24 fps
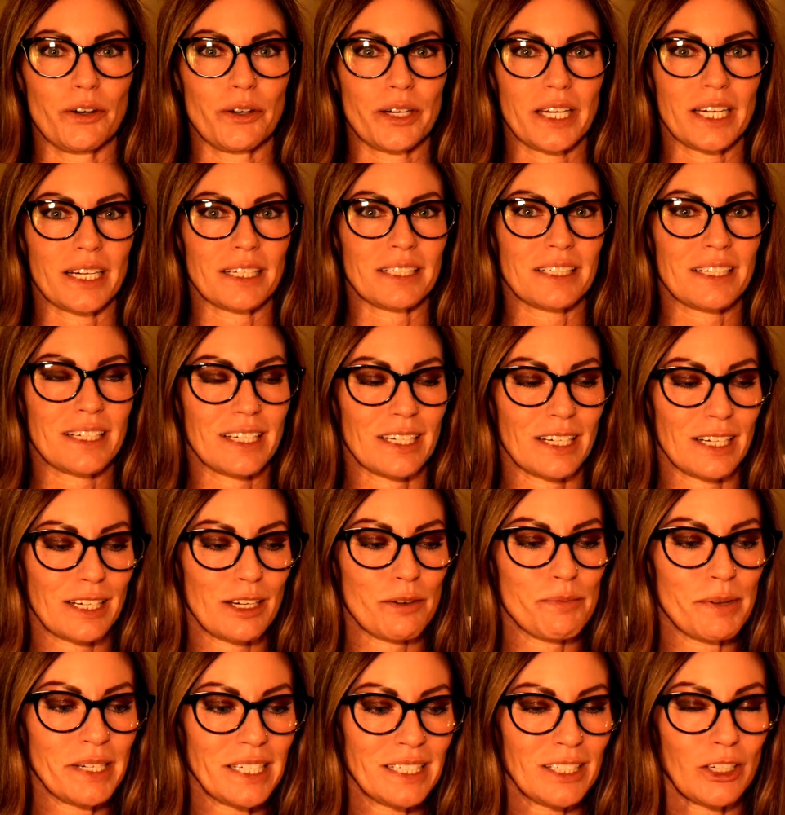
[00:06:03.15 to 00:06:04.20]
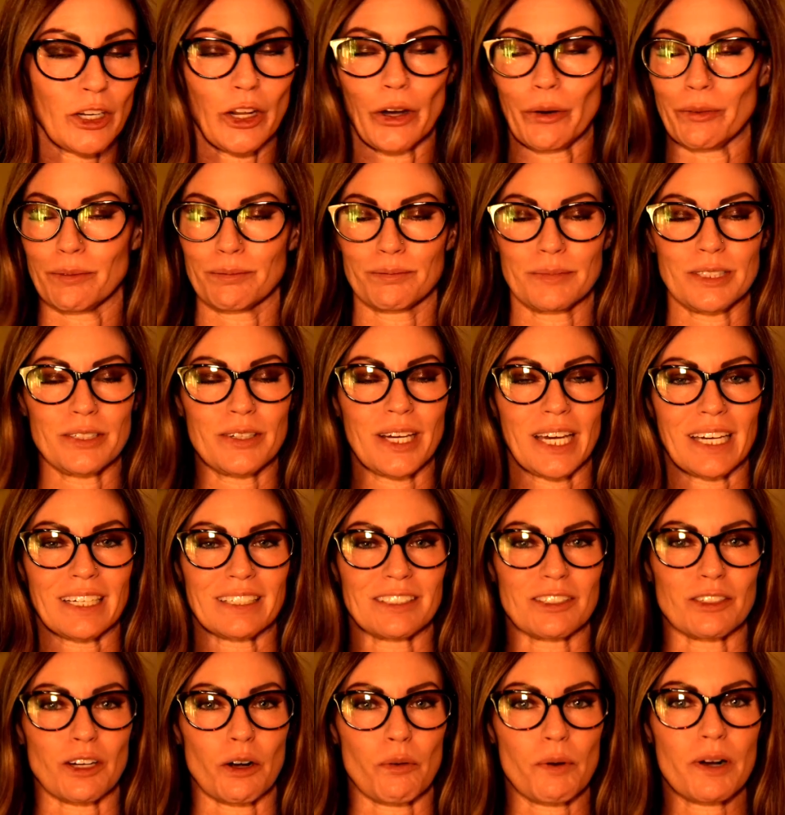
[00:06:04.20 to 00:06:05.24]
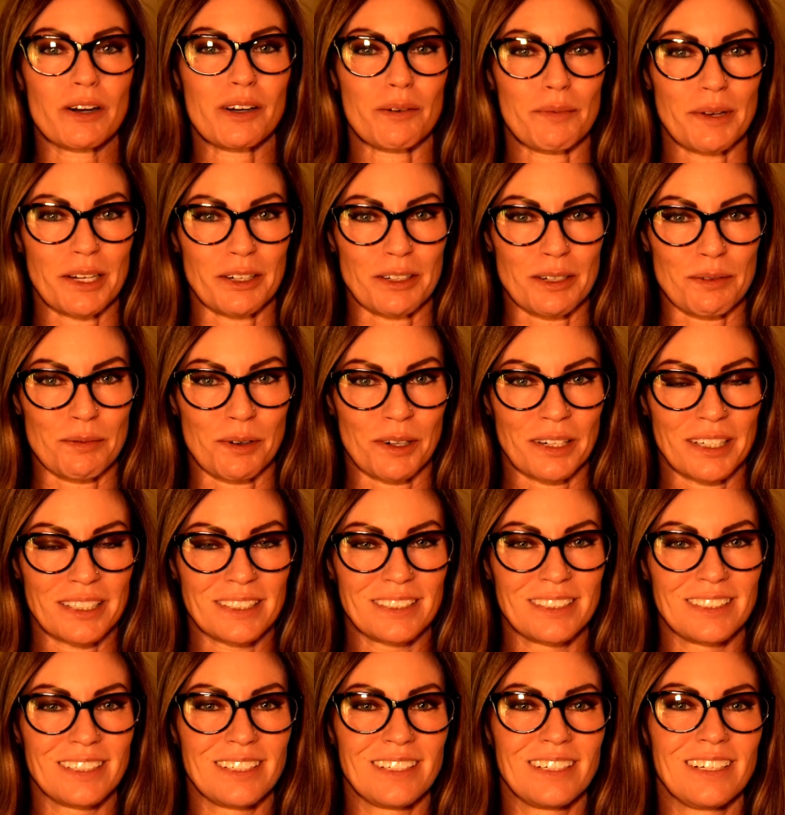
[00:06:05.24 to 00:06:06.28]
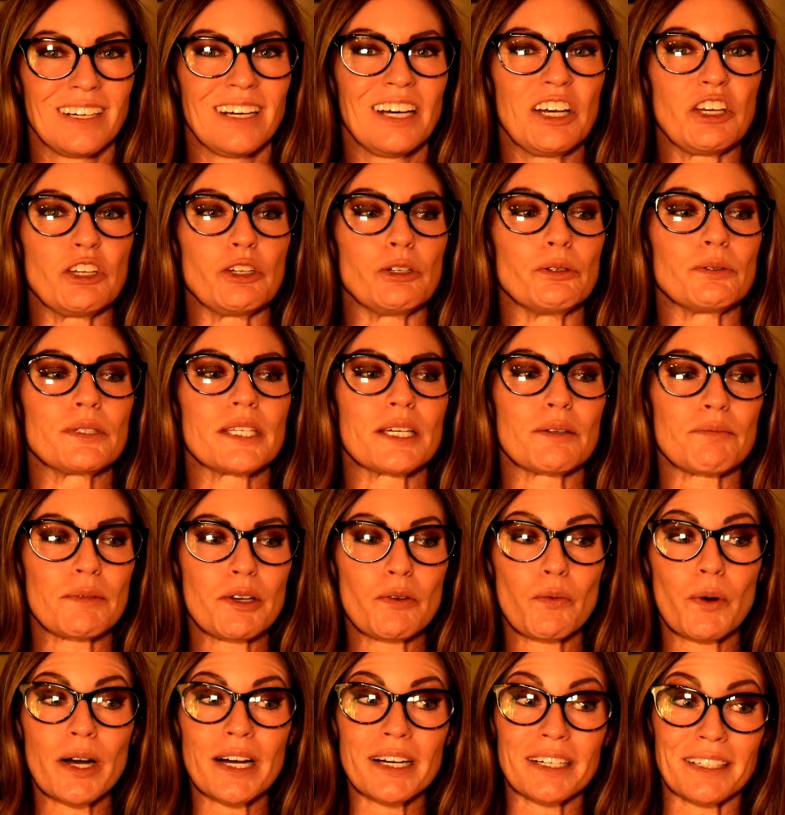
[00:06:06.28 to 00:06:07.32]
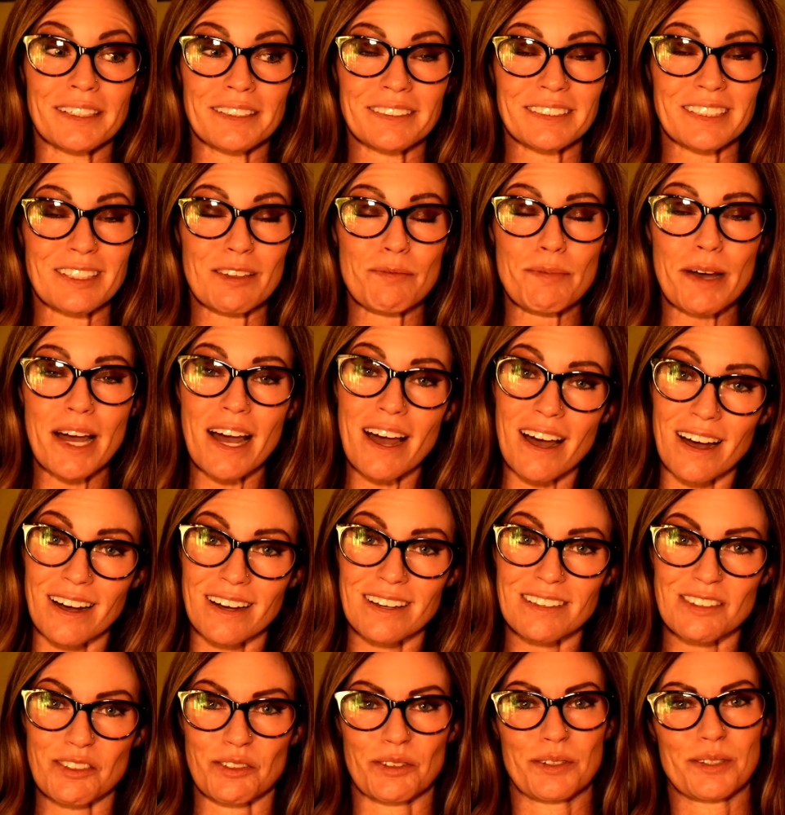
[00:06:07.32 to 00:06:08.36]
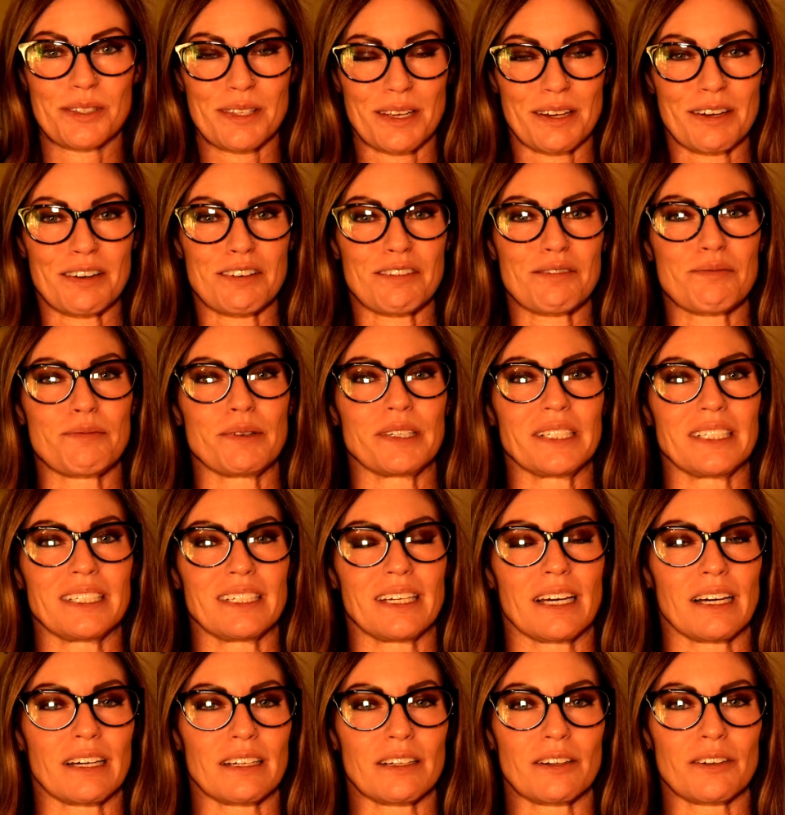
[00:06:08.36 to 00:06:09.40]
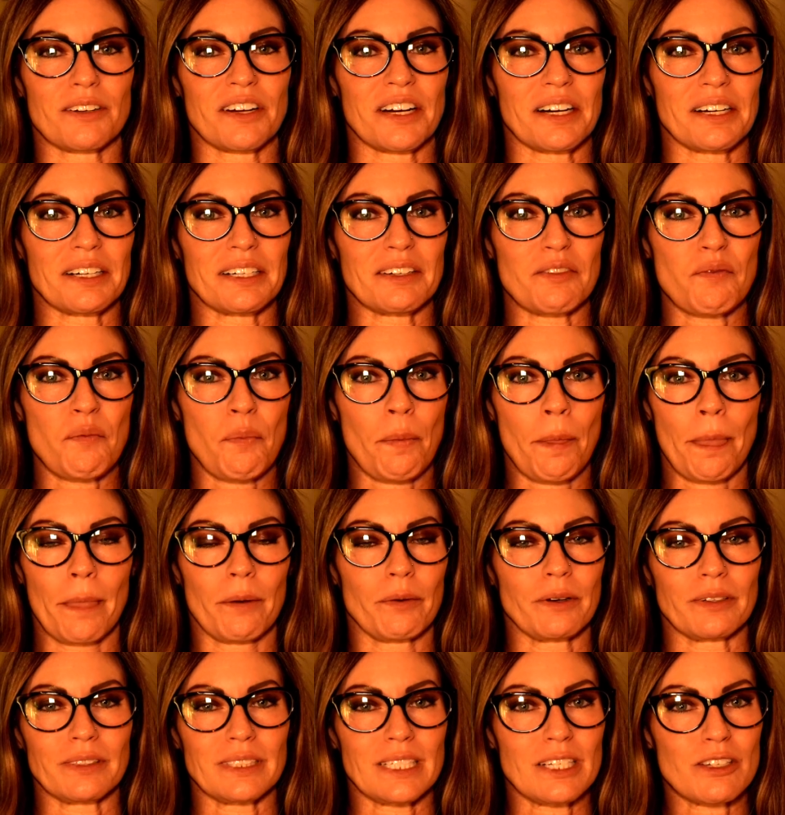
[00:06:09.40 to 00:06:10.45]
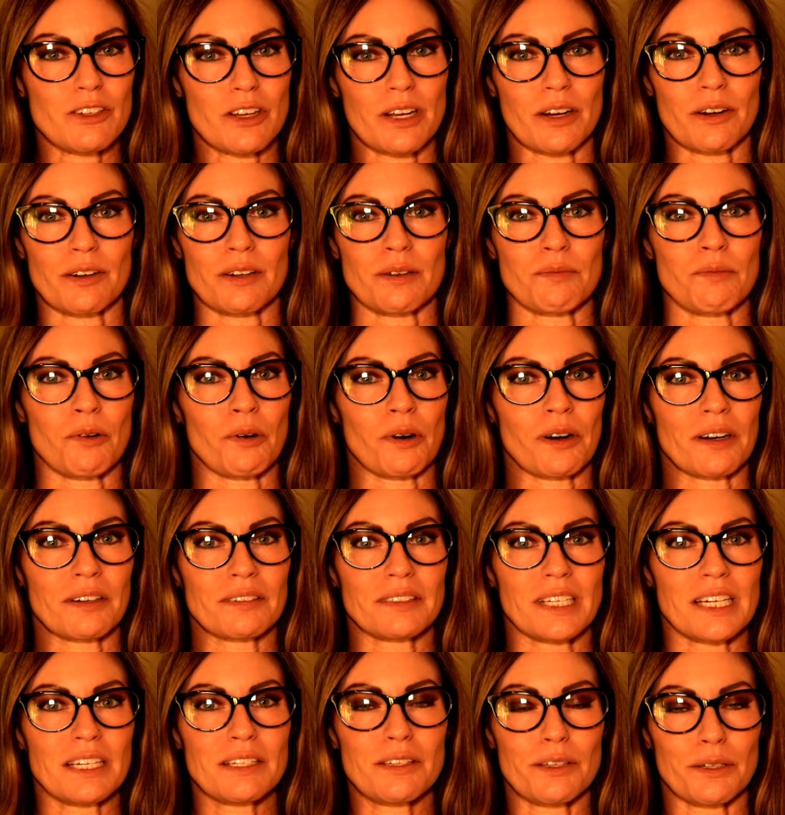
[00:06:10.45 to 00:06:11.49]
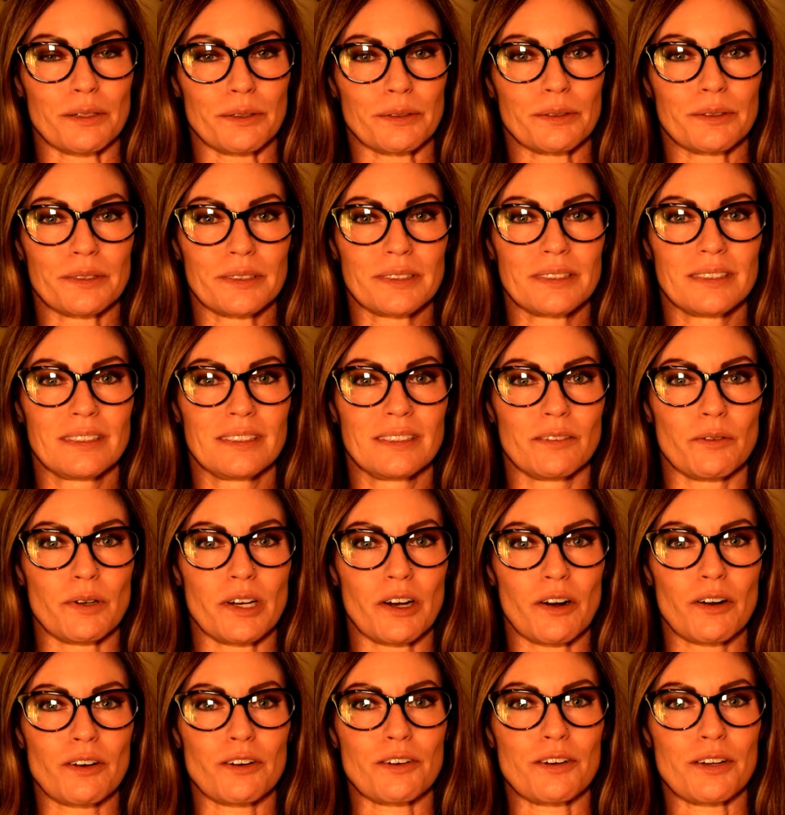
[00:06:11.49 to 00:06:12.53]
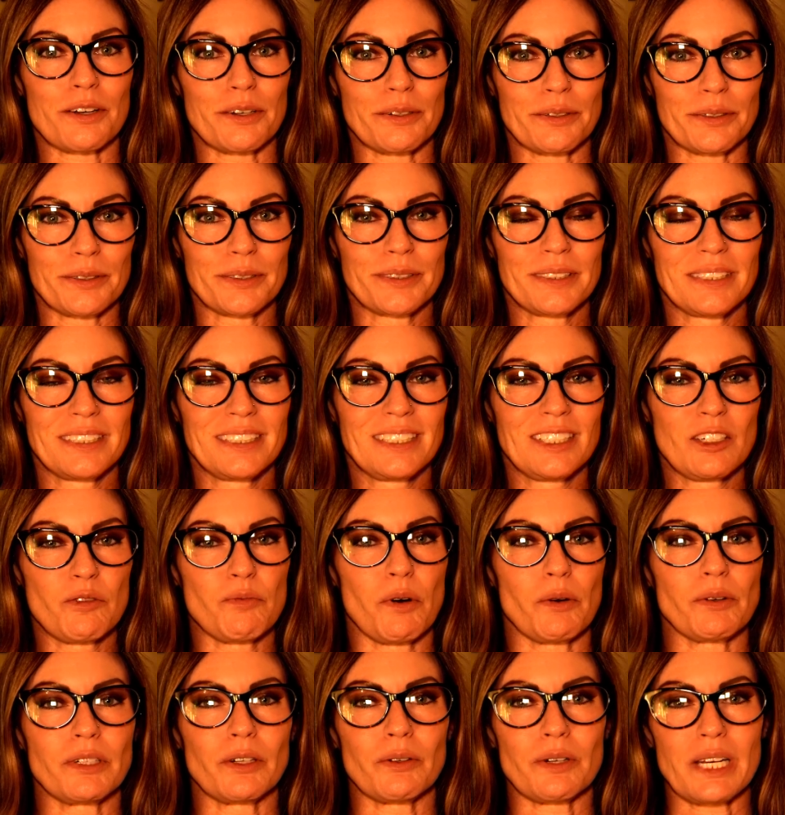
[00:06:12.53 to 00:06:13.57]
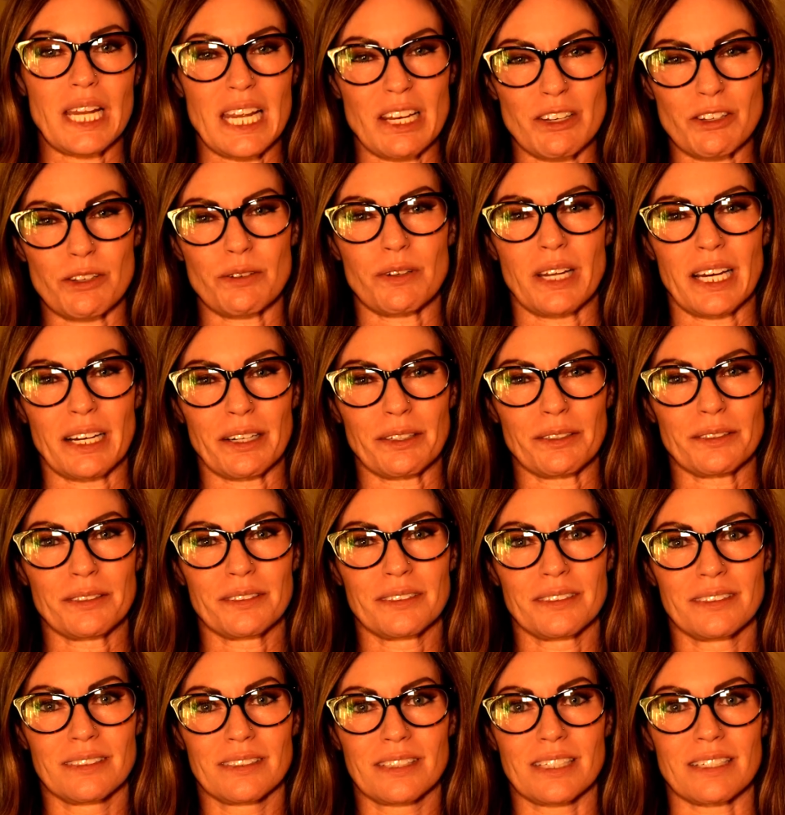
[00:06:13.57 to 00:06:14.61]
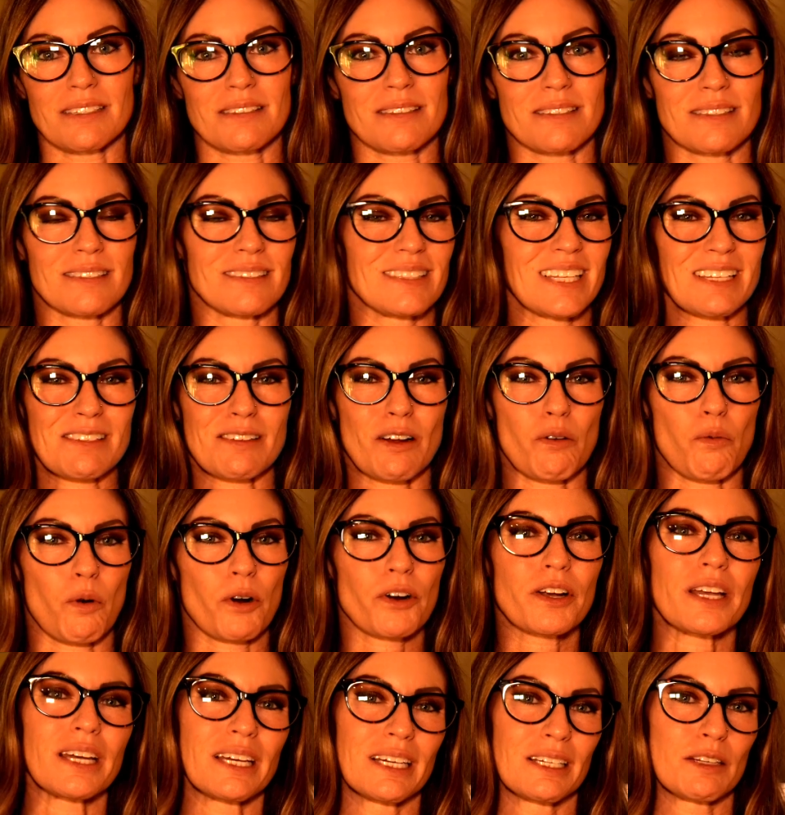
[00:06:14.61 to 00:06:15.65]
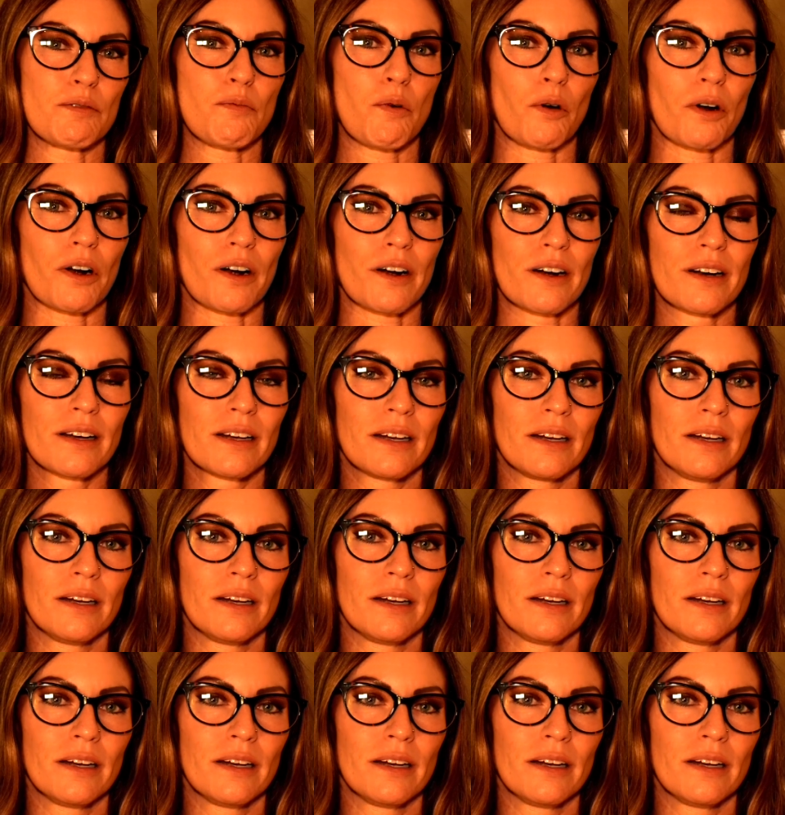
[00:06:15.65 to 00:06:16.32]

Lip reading: oh, can I come in? No, you can't. You're not welcome here anymore. You did me well in the past, old self, but yeah, you're not. I don't need you here anymore. Thank you. We honor you, but we don't need you now because that's not working anymore.